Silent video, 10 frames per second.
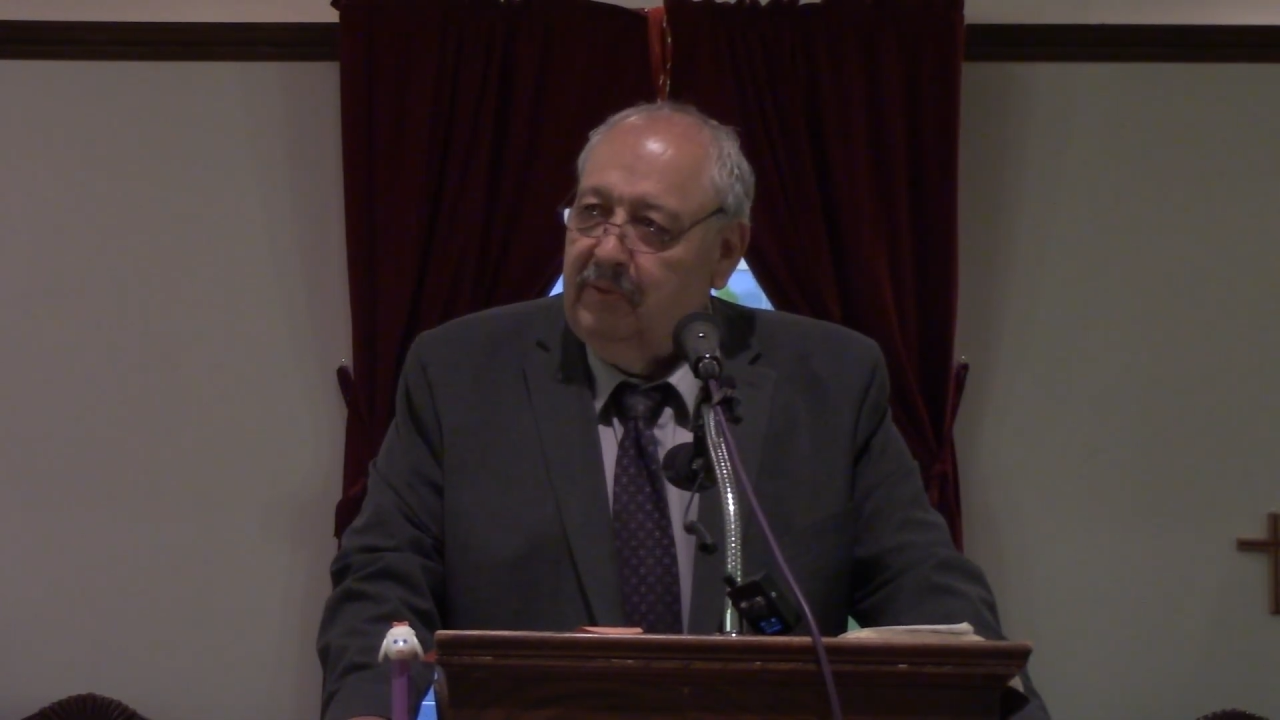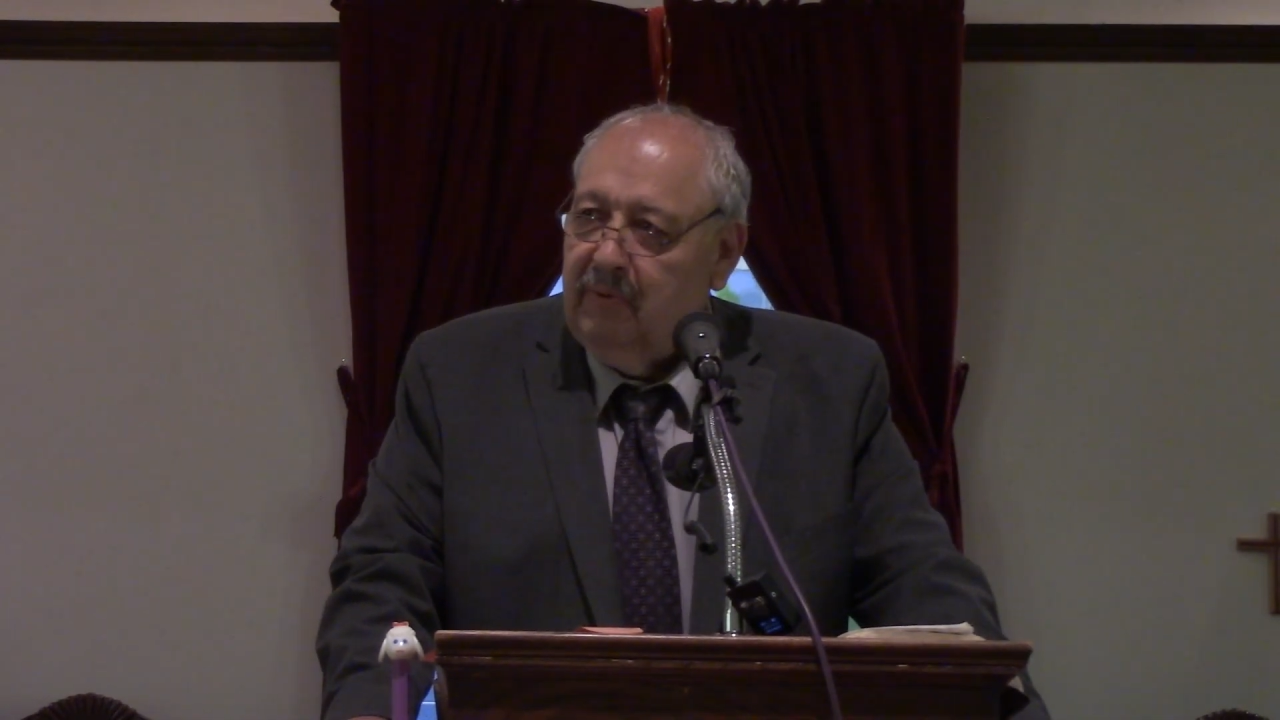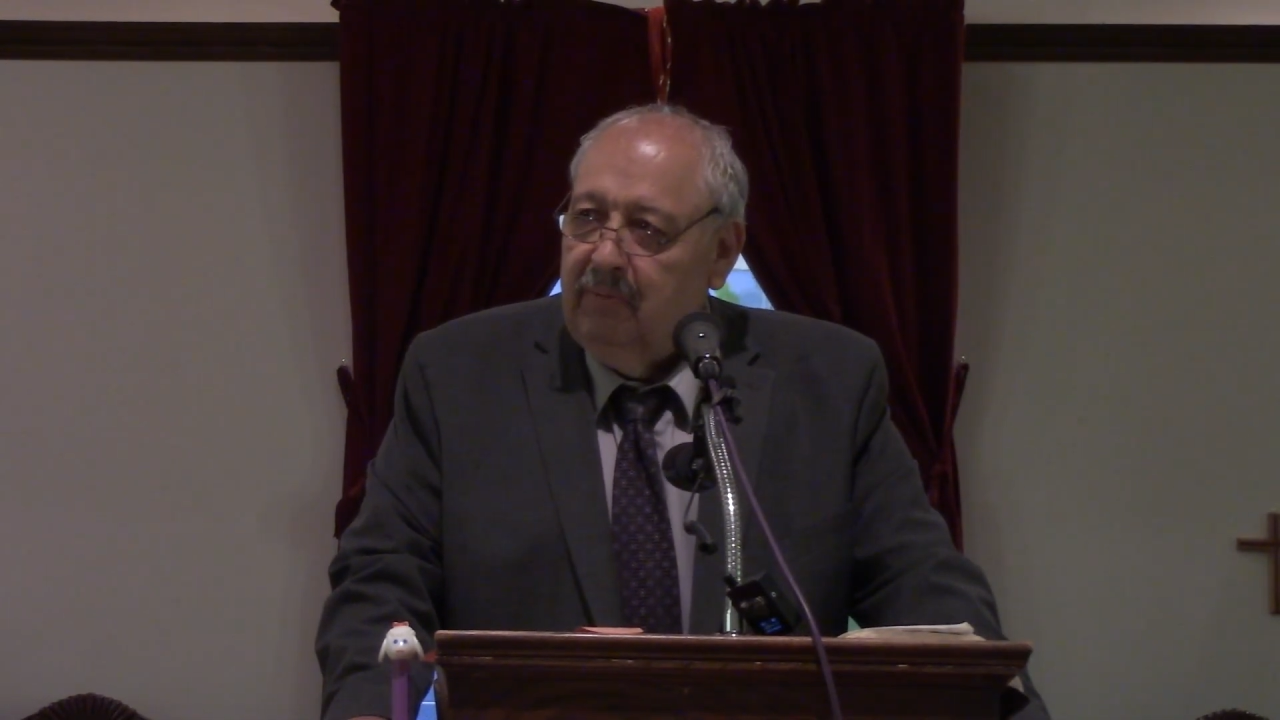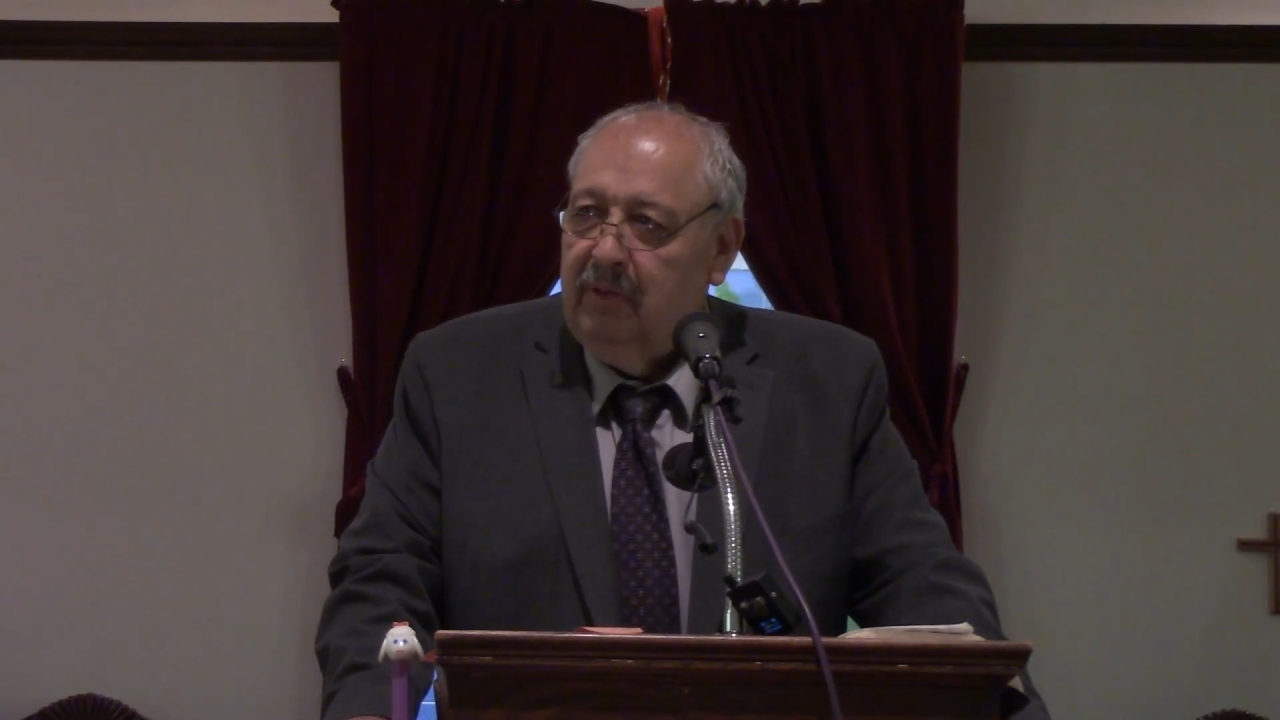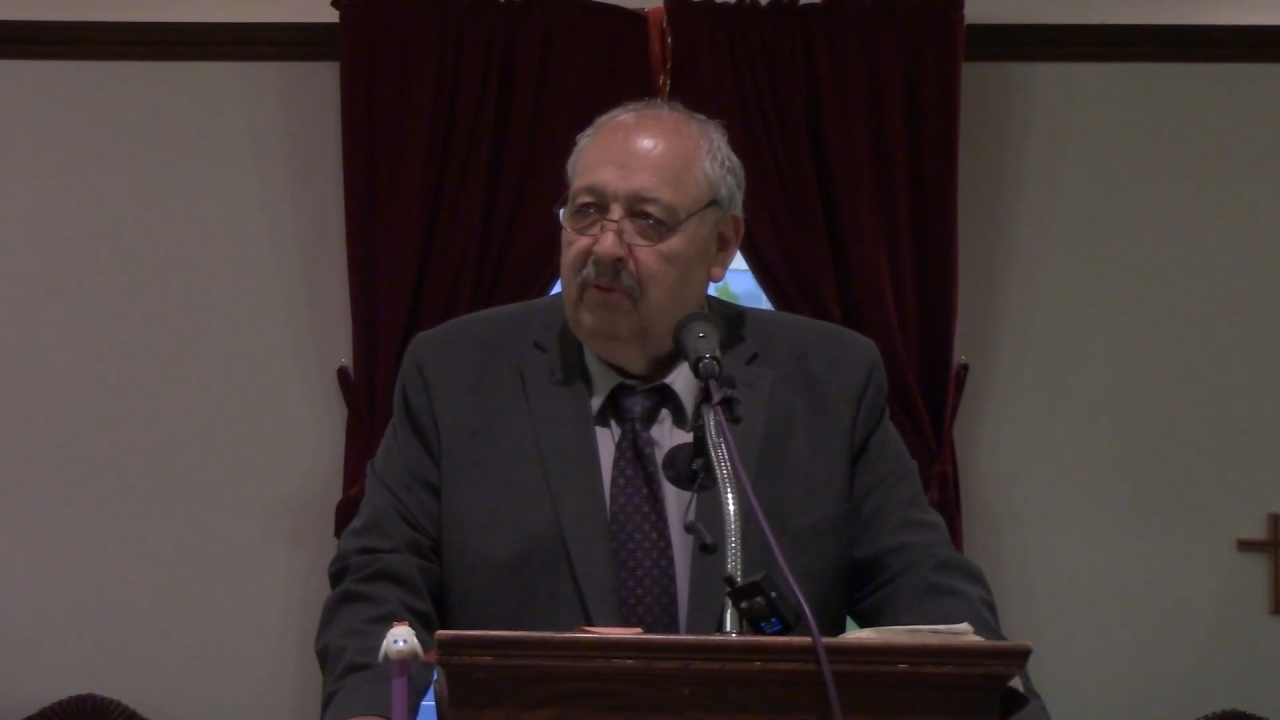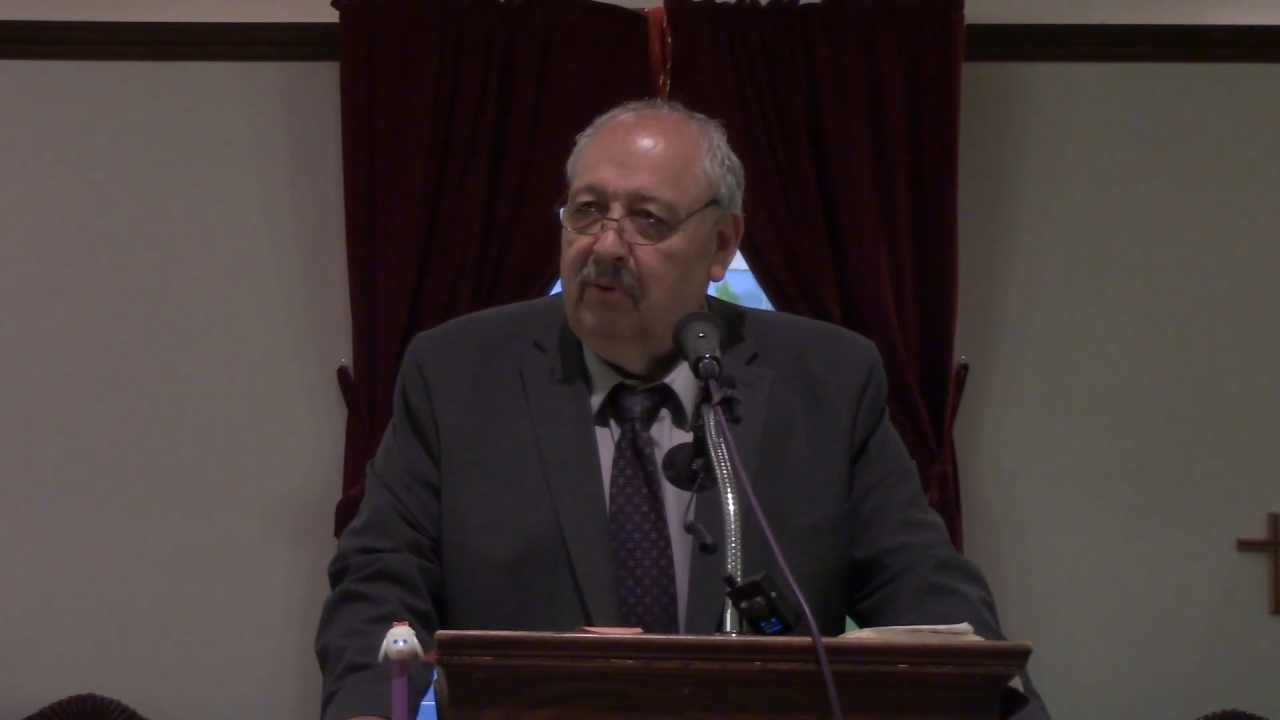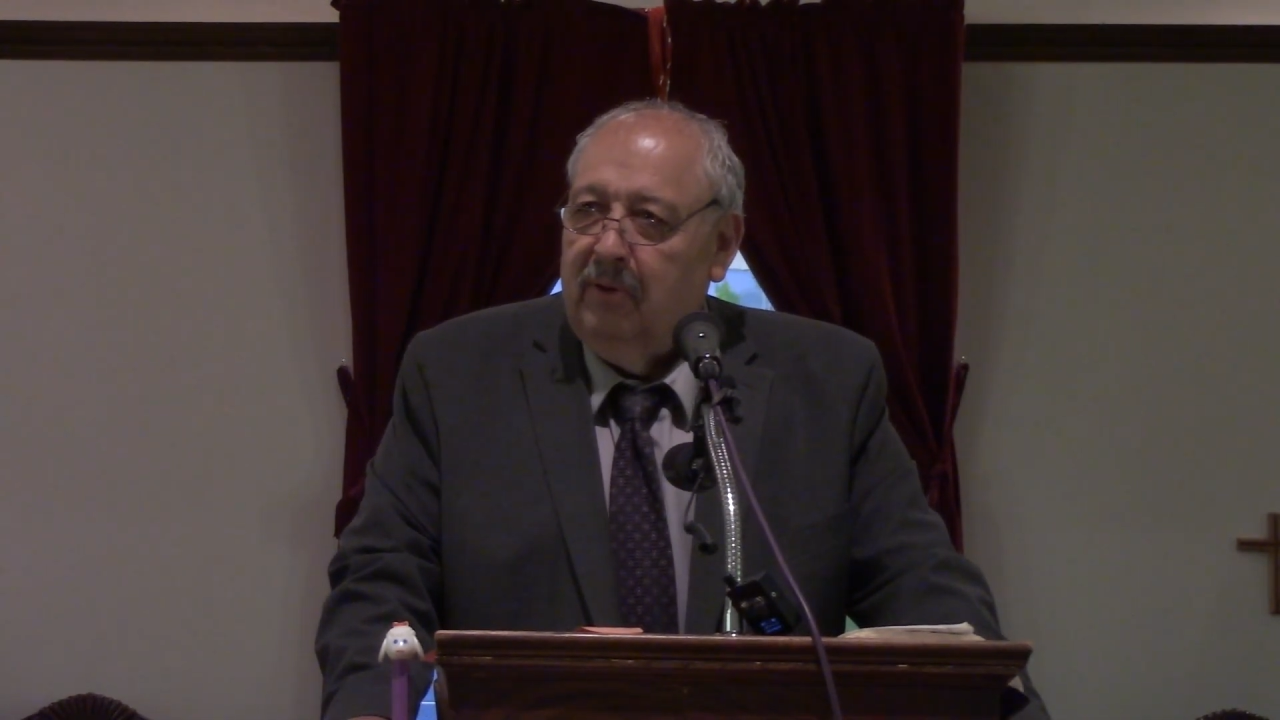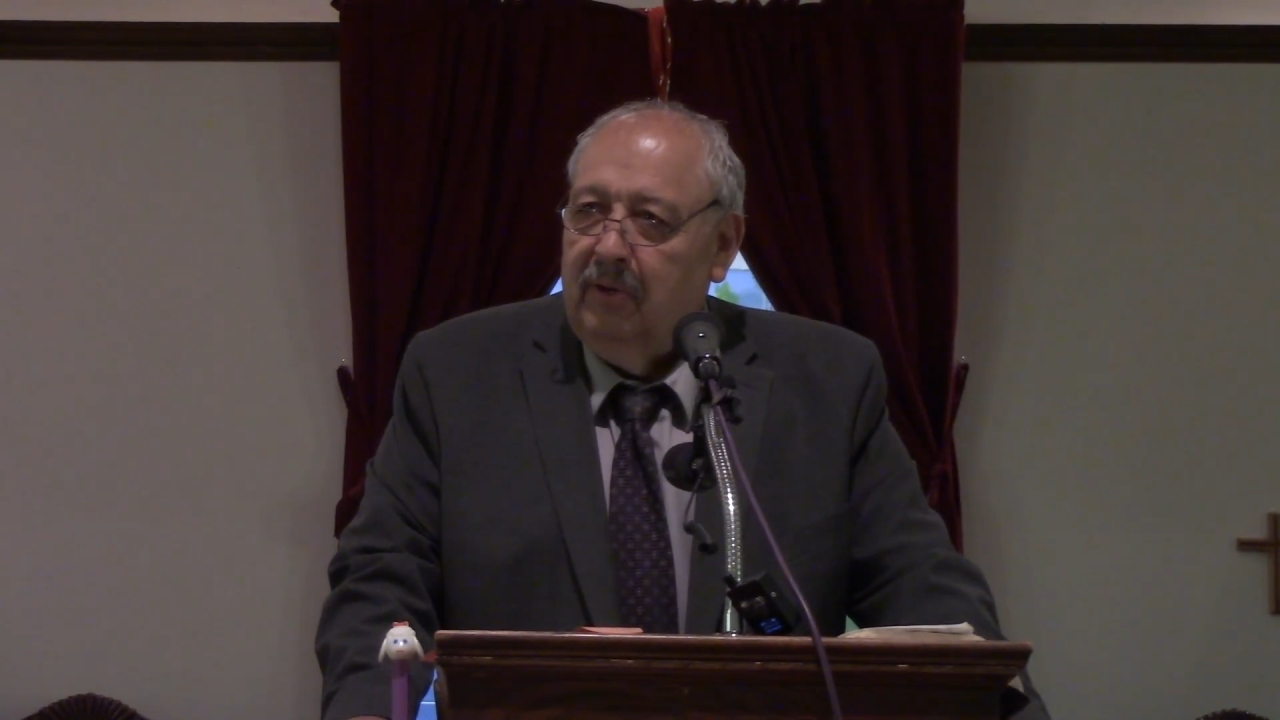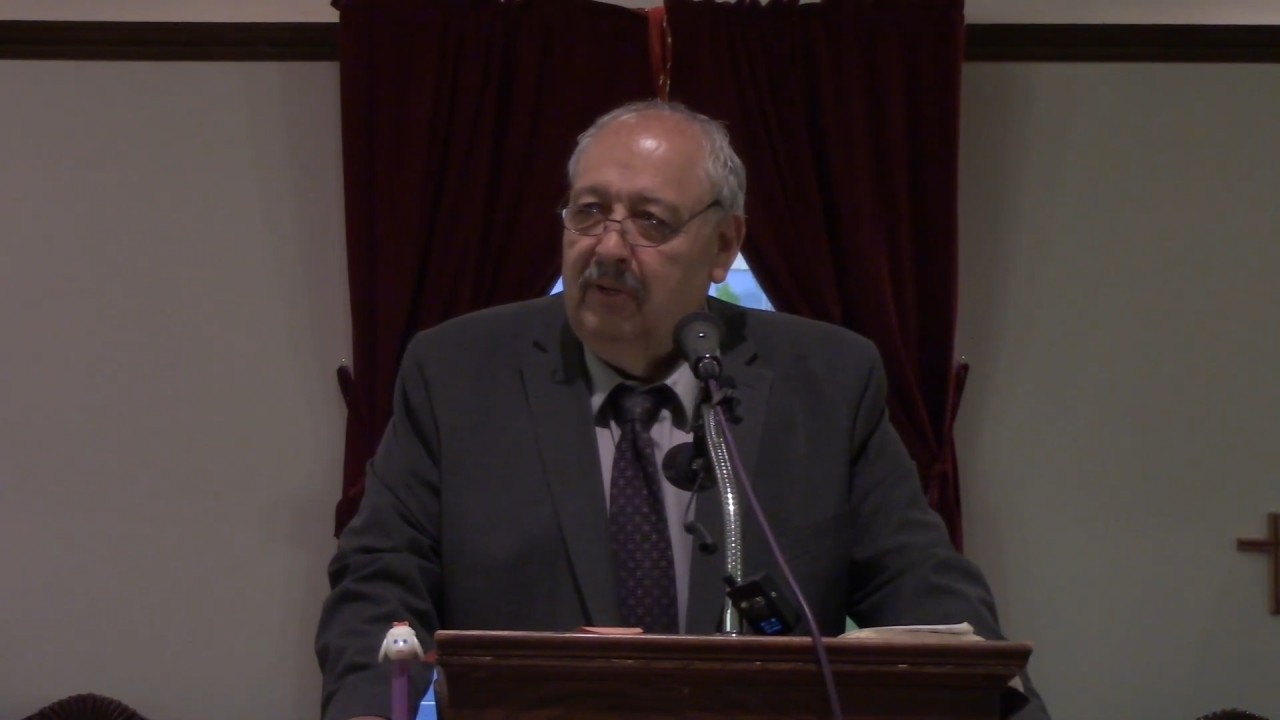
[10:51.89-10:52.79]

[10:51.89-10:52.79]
from the Lord.